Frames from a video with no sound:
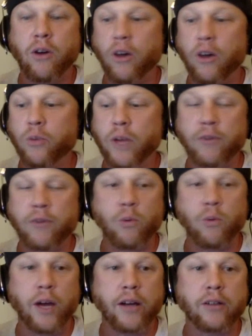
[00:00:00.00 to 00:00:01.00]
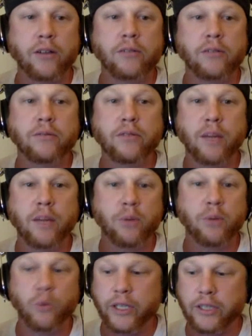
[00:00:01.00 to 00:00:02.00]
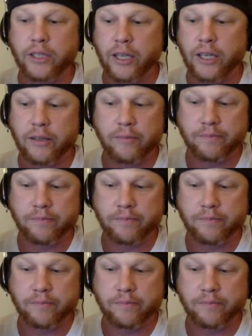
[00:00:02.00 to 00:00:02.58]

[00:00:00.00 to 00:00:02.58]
on the waiver wire a couple of weeks in.